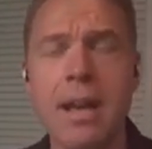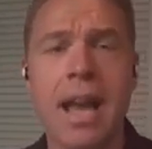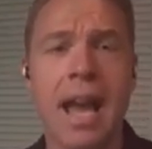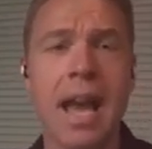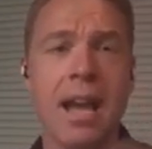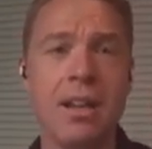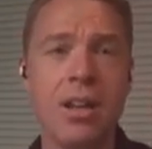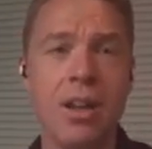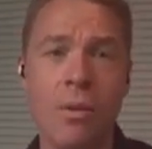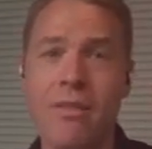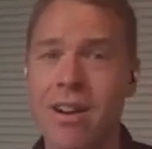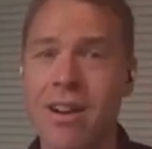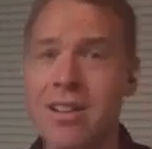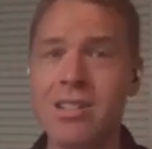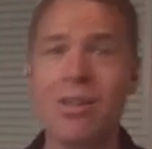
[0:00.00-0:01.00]
And you know we've
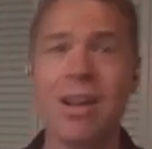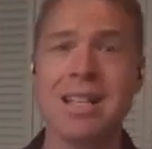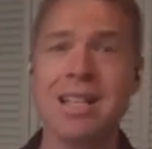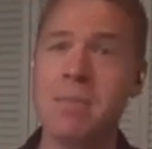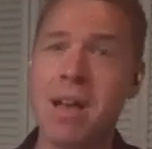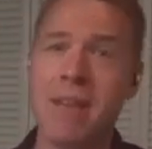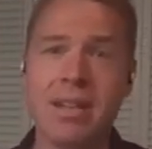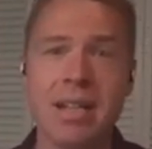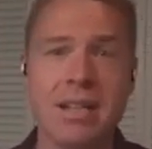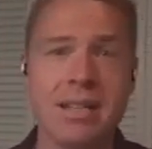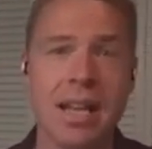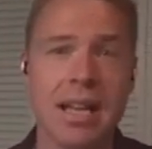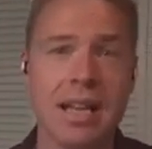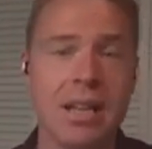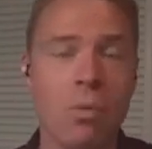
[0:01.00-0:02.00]
also got some evidence
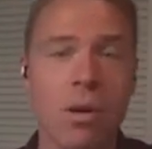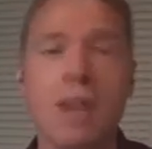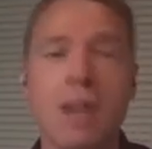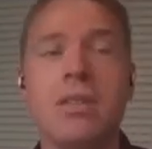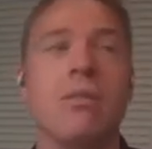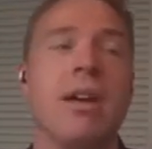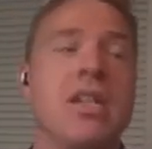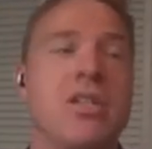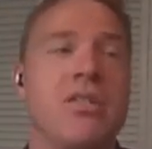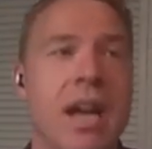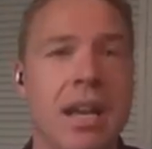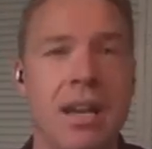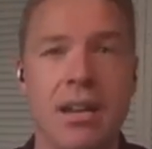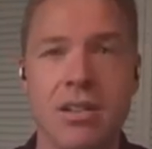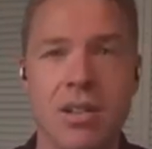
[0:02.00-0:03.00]
like that we're on the right
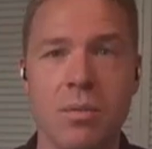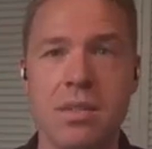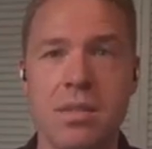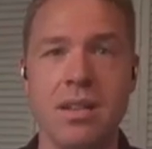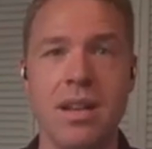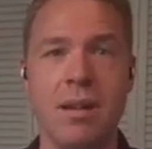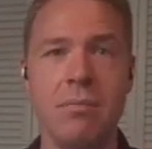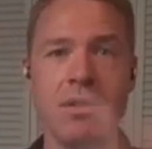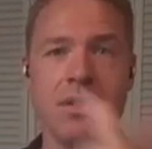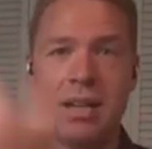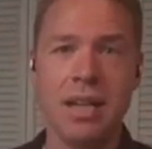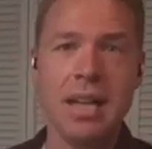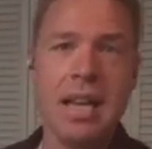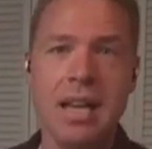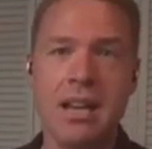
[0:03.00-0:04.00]
track here in terms of the numbers.
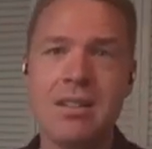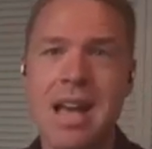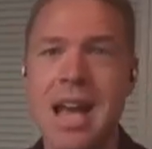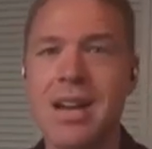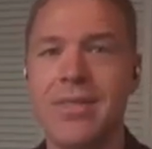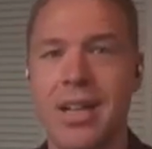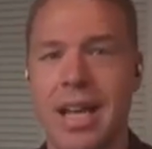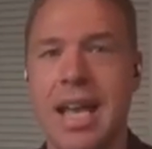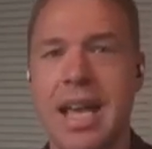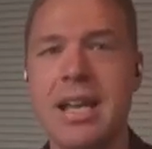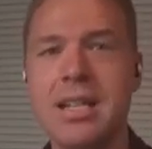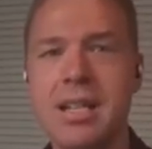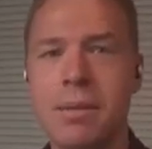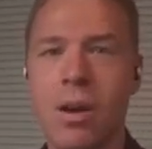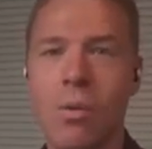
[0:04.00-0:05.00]
And here's kind of a
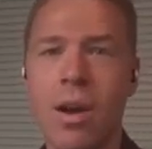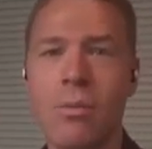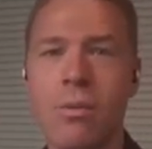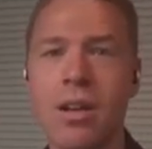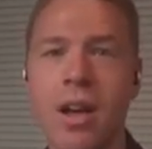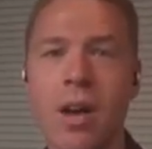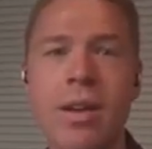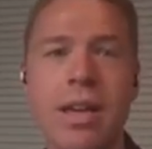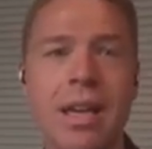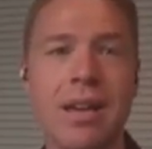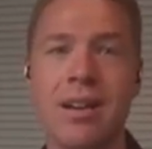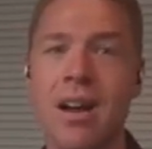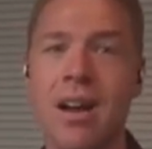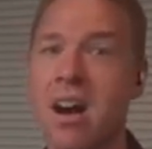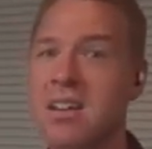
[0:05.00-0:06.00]
hint about where we're going here.
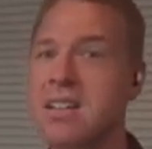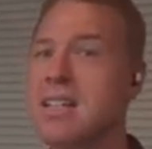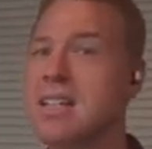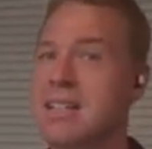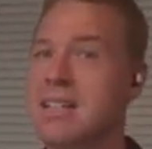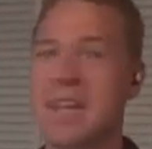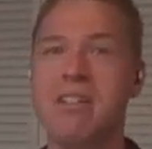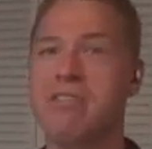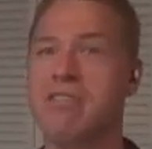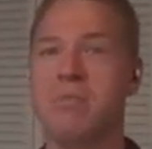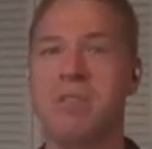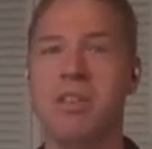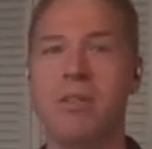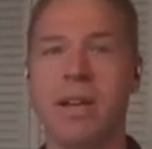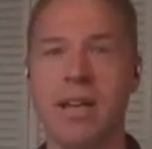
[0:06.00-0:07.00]
And all it's going to take from
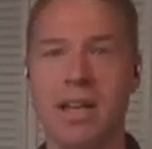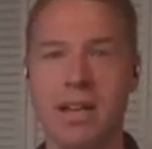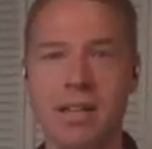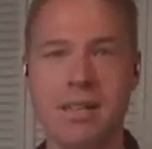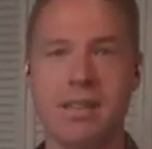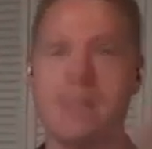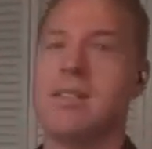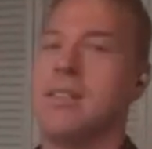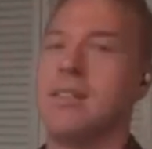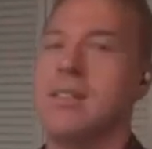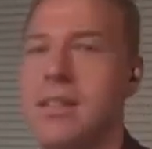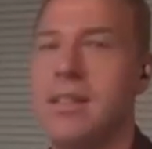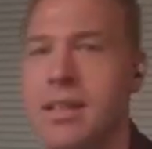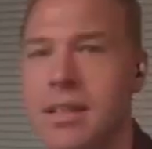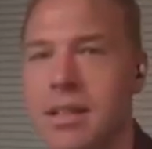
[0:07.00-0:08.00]
you is
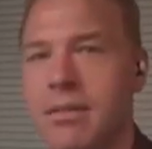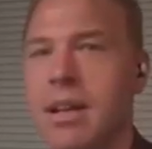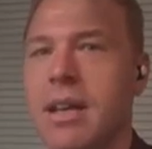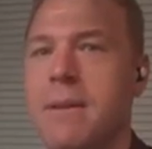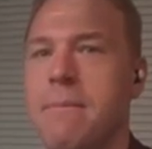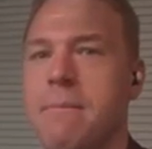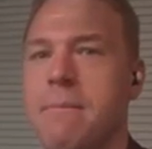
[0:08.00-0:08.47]
right?